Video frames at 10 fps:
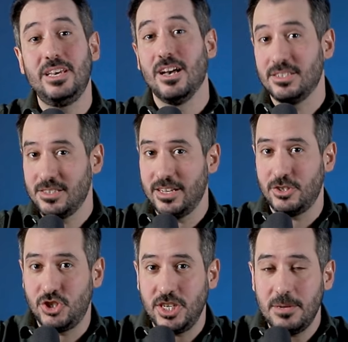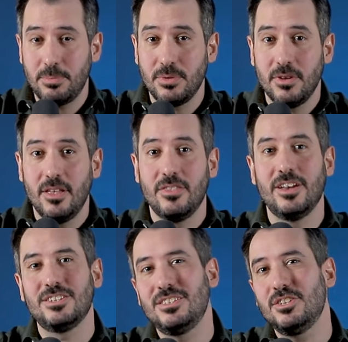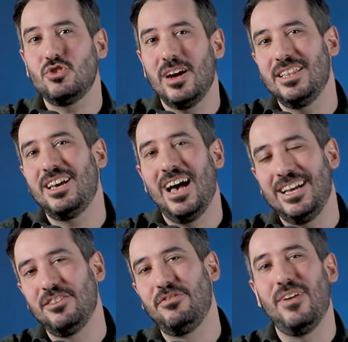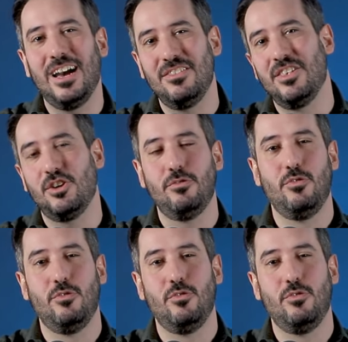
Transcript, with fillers: because they're cheap, they're still trying to kind of find their